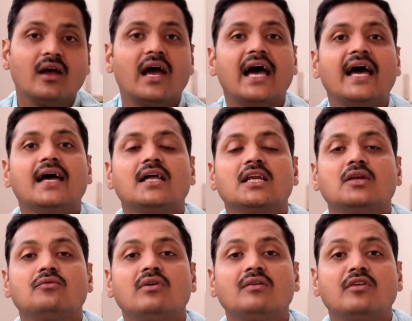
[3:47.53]

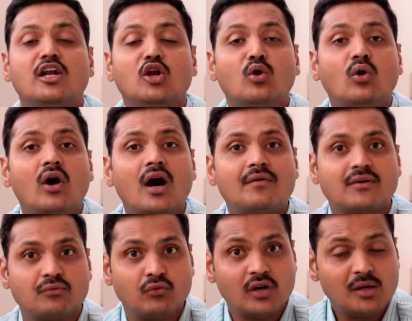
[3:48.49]
and we will know our
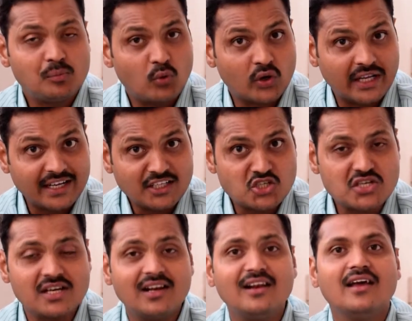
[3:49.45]
full
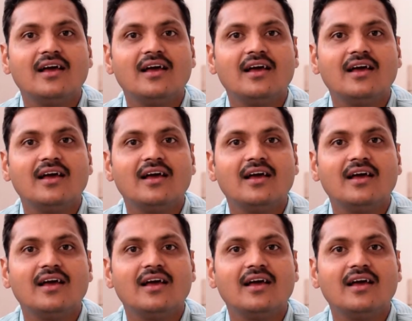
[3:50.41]
potential,